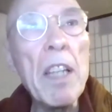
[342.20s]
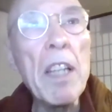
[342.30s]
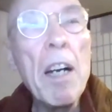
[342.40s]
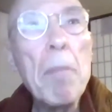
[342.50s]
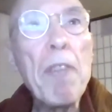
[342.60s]
But
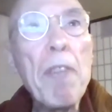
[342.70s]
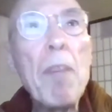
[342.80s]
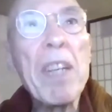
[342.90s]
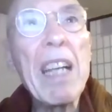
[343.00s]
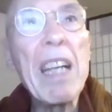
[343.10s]
from the
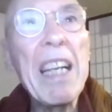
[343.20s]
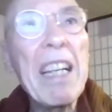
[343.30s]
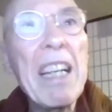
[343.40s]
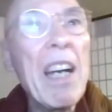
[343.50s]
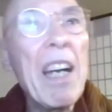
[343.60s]

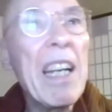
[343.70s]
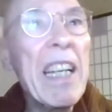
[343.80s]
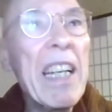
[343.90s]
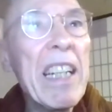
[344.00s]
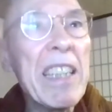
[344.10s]

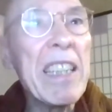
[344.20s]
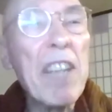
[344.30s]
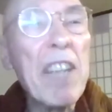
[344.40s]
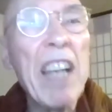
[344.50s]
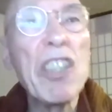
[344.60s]
edicts of King
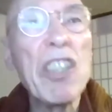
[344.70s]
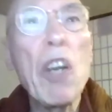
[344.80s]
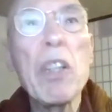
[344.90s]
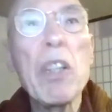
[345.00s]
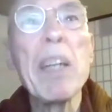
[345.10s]
Aśhoka, we
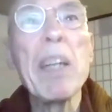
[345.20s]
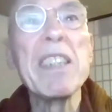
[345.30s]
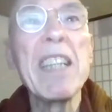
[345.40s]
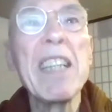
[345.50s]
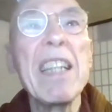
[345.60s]
could see
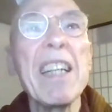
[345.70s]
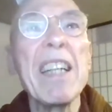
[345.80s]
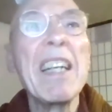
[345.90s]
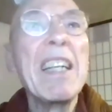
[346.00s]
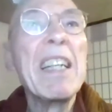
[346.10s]
that
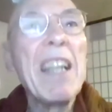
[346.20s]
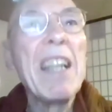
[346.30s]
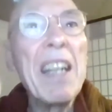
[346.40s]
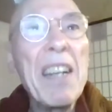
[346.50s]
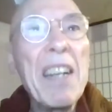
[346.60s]

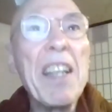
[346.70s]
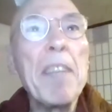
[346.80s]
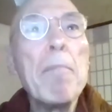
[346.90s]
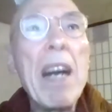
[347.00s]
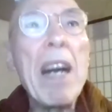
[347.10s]
the
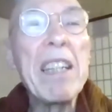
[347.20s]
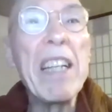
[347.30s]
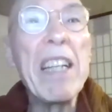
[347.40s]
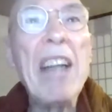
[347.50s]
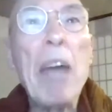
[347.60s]
Magadhi
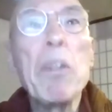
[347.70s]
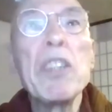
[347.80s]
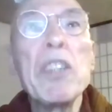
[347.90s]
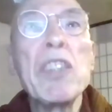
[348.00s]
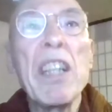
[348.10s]
language in
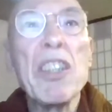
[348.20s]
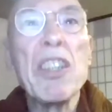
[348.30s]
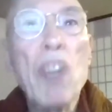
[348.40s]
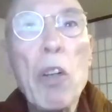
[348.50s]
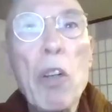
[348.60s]

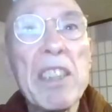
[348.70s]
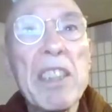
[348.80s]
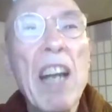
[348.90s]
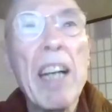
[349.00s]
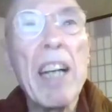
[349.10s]
Ashoka's
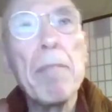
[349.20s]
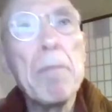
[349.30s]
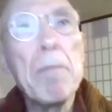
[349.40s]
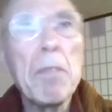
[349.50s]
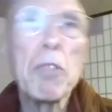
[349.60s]
time, which
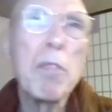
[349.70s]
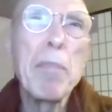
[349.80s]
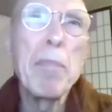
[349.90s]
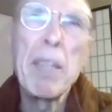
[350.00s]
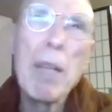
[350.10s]
would be
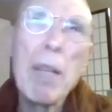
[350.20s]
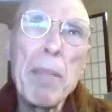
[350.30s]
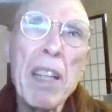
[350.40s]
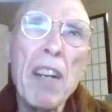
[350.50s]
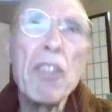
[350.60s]
maybe
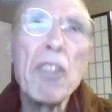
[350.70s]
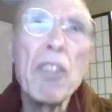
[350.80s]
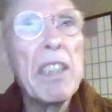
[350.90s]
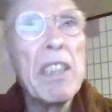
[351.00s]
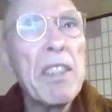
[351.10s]

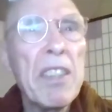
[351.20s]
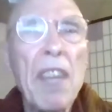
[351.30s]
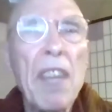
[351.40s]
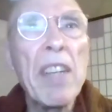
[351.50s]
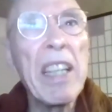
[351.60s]
100-something
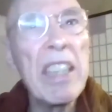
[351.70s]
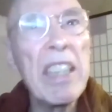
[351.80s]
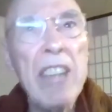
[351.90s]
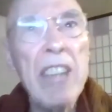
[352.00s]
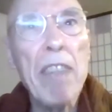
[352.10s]
years
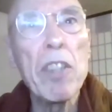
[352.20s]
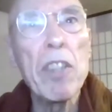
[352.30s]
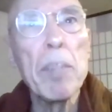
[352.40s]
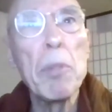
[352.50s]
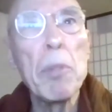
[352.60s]
after the
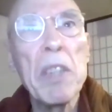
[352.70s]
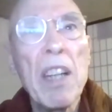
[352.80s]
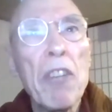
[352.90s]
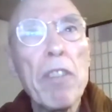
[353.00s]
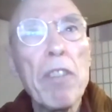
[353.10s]
Buddha,
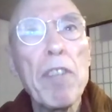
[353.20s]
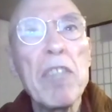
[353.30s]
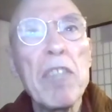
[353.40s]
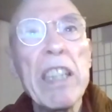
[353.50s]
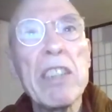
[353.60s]
150 years
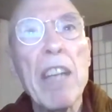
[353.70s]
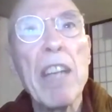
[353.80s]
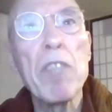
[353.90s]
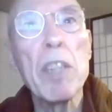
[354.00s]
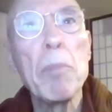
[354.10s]
after the
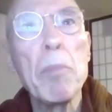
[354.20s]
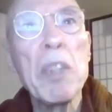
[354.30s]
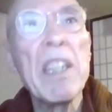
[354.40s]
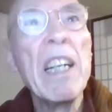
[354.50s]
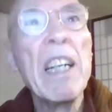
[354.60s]
Buddha,
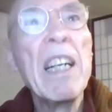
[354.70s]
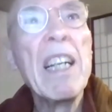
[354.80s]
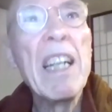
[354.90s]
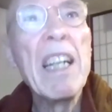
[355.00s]
has